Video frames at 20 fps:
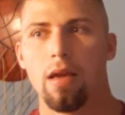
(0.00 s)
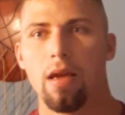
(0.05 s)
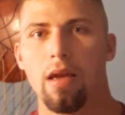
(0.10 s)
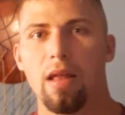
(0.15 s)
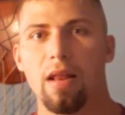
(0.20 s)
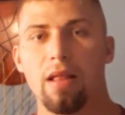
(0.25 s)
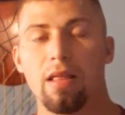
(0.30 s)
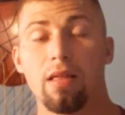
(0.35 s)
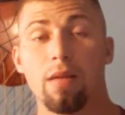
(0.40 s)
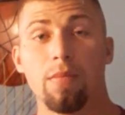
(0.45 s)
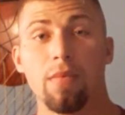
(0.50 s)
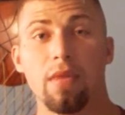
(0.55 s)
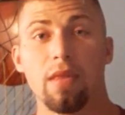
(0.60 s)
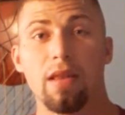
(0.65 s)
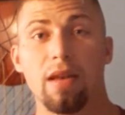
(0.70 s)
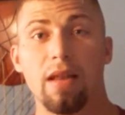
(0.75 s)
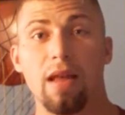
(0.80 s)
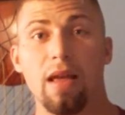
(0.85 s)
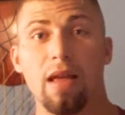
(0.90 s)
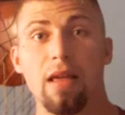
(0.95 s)
And it's something
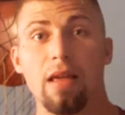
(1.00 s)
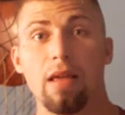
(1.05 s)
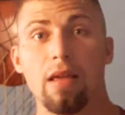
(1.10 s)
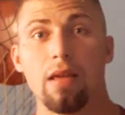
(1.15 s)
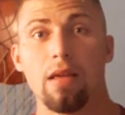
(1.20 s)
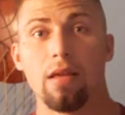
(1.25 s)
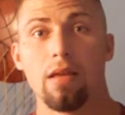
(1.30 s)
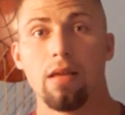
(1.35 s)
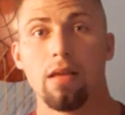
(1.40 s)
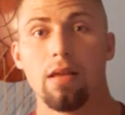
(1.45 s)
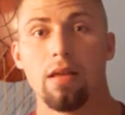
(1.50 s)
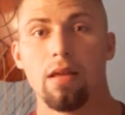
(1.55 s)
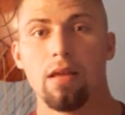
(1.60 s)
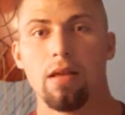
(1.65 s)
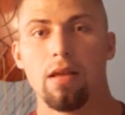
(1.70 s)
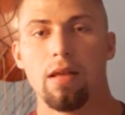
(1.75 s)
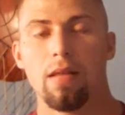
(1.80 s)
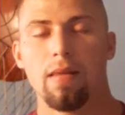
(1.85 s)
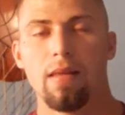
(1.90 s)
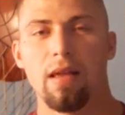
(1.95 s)
today
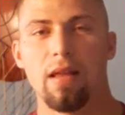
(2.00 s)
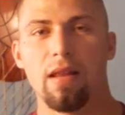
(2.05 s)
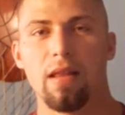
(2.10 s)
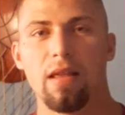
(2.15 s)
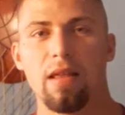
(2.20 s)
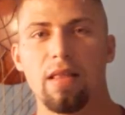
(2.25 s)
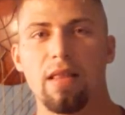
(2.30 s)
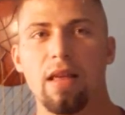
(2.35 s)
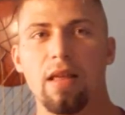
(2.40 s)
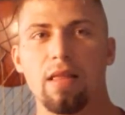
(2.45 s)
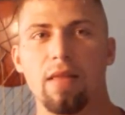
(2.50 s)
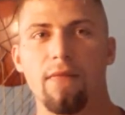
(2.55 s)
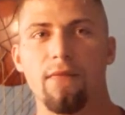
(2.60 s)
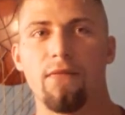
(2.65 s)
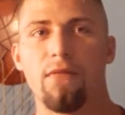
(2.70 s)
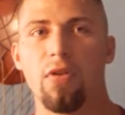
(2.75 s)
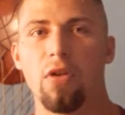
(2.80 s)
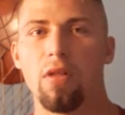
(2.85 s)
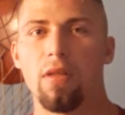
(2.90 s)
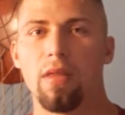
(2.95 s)
that it doesn't
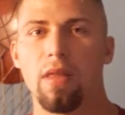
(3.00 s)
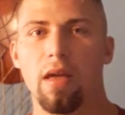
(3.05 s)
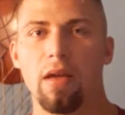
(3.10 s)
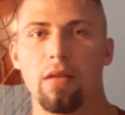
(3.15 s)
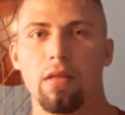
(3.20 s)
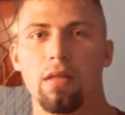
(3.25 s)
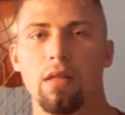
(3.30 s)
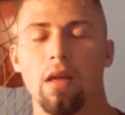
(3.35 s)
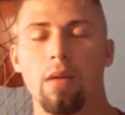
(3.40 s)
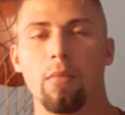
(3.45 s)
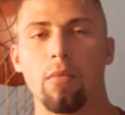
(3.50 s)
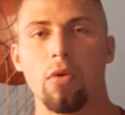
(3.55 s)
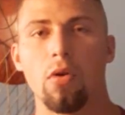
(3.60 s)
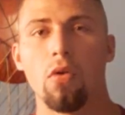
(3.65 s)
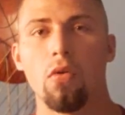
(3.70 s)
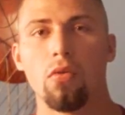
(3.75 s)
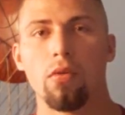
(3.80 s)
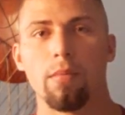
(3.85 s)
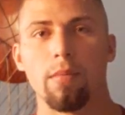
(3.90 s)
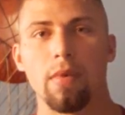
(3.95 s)
fill that same
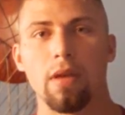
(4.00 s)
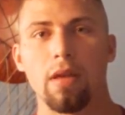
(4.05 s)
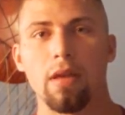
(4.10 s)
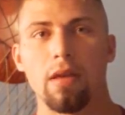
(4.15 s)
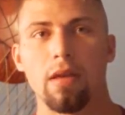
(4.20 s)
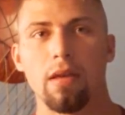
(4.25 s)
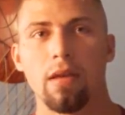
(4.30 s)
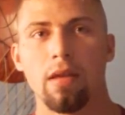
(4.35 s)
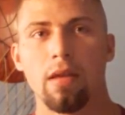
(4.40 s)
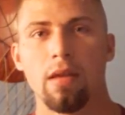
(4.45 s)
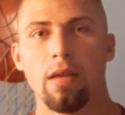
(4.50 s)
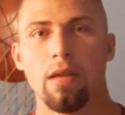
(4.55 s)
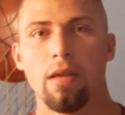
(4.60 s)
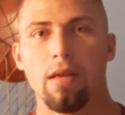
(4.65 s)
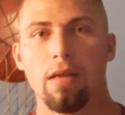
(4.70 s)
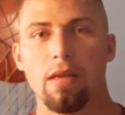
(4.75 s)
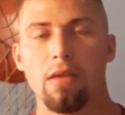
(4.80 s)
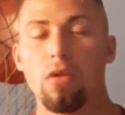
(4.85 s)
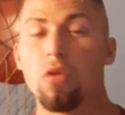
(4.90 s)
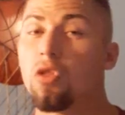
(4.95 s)
role to me.
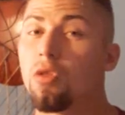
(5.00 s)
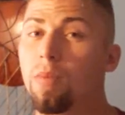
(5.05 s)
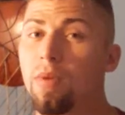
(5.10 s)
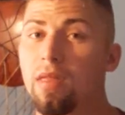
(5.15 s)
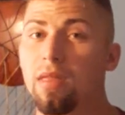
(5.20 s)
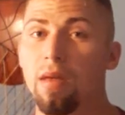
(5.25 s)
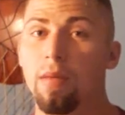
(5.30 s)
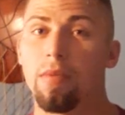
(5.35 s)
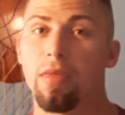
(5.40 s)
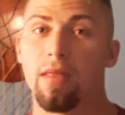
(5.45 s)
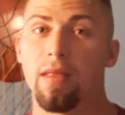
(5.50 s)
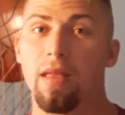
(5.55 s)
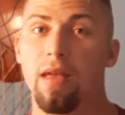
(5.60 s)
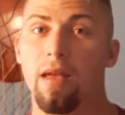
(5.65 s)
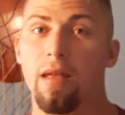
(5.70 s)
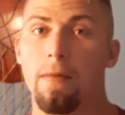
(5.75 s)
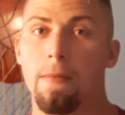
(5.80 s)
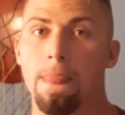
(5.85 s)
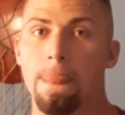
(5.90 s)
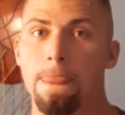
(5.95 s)
It used to be something
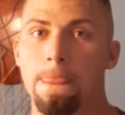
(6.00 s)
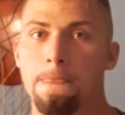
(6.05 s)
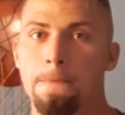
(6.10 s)
that